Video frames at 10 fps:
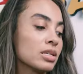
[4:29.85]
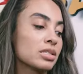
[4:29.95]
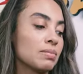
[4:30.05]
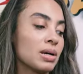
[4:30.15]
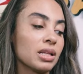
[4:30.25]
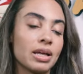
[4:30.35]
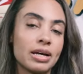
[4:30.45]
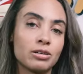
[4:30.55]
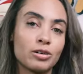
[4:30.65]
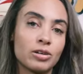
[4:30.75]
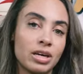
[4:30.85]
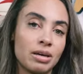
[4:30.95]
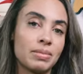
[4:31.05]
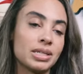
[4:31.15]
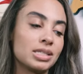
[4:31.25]
some lighter
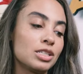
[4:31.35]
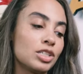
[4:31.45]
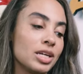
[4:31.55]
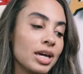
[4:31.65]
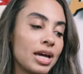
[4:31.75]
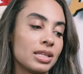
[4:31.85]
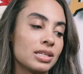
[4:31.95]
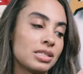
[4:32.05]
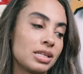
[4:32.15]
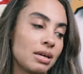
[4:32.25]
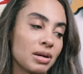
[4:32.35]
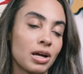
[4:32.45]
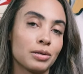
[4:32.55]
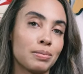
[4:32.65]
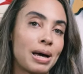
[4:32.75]
cream stitching, and then the same
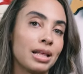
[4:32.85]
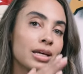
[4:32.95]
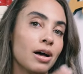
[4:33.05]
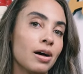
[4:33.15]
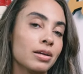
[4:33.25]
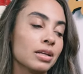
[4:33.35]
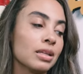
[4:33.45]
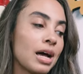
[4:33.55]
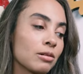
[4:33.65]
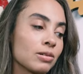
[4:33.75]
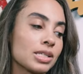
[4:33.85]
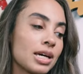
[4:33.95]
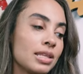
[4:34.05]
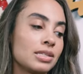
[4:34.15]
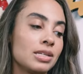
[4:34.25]
color palette on the lateral
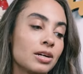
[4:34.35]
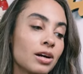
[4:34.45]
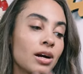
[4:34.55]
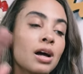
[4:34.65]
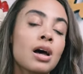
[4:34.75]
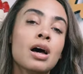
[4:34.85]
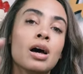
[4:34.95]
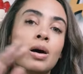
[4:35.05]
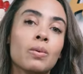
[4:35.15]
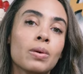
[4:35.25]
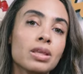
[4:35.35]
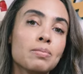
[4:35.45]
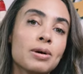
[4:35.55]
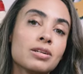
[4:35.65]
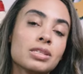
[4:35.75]
side of the sneaker. One of the
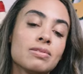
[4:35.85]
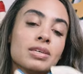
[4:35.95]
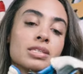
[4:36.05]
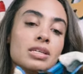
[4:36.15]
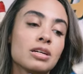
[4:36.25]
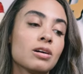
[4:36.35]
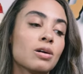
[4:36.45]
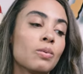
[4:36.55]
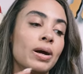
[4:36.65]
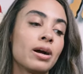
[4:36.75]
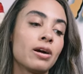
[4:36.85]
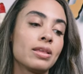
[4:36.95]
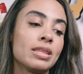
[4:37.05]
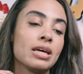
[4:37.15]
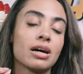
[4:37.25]
parts of the sneaker where
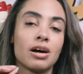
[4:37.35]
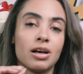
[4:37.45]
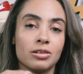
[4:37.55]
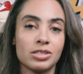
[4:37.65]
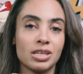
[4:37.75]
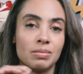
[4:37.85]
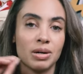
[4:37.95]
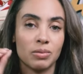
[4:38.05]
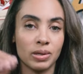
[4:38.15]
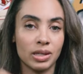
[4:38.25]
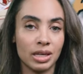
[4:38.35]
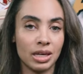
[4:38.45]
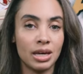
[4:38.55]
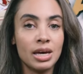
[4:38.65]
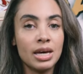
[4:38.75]
the color scheme
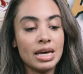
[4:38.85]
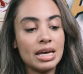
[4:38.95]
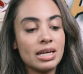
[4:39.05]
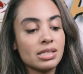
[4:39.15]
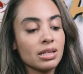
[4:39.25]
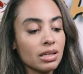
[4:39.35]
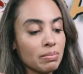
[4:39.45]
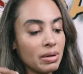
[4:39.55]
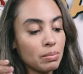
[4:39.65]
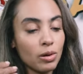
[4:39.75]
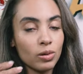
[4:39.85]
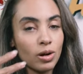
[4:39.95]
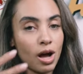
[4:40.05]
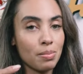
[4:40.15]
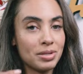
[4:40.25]
really is a little bit polar
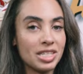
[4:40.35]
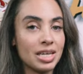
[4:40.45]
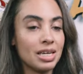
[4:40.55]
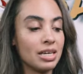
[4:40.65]
opposite